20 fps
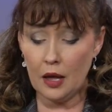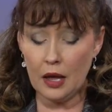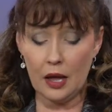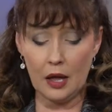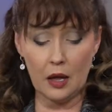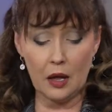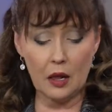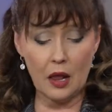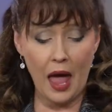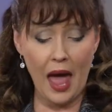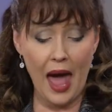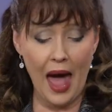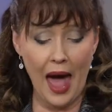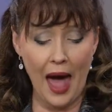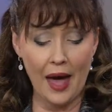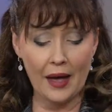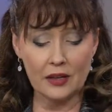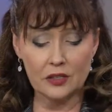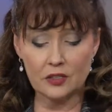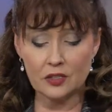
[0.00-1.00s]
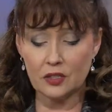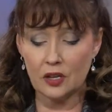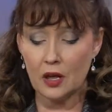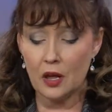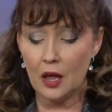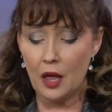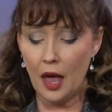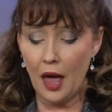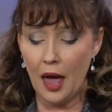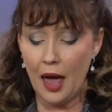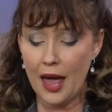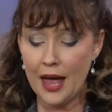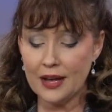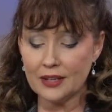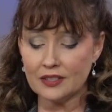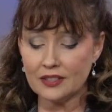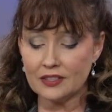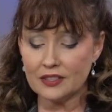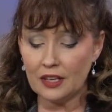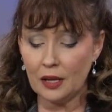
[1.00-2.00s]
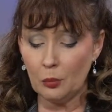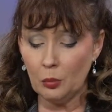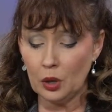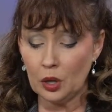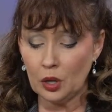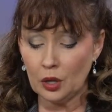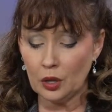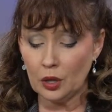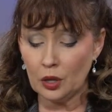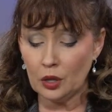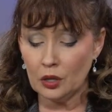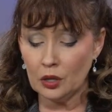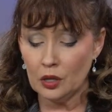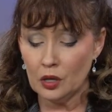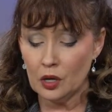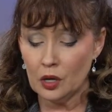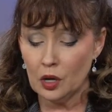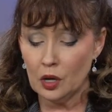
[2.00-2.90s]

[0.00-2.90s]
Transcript: it has a similar